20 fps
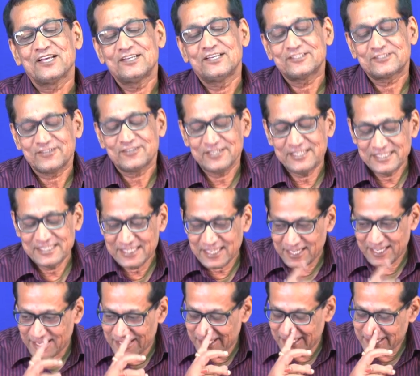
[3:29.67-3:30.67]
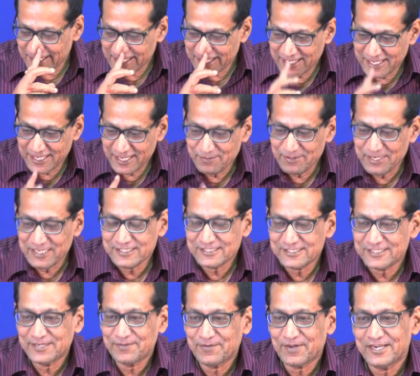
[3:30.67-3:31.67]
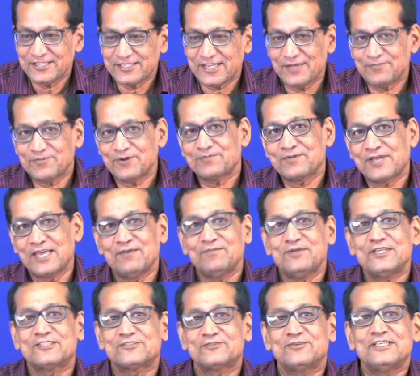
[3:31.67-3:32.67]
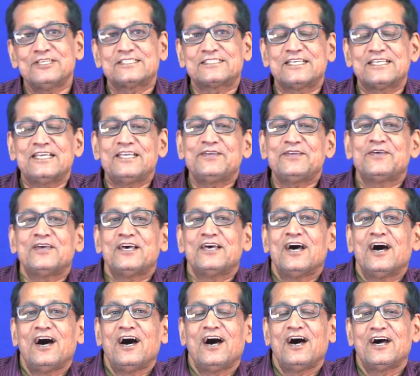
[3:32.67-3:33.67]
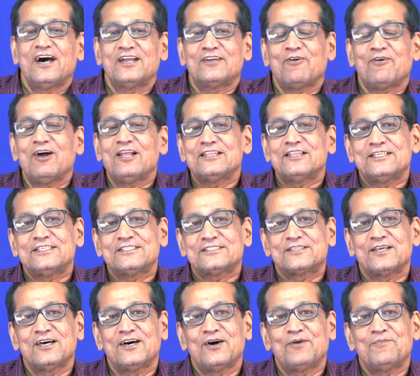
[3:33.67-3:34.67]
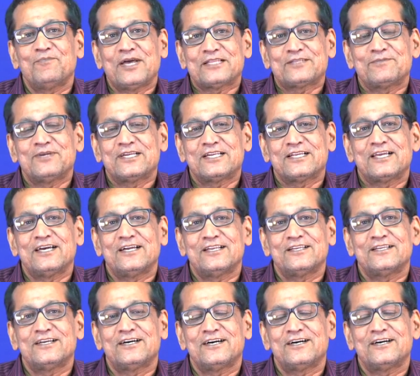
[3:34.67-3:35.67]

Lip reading: So, in the cables, different type of cables we will see, and all these mathematical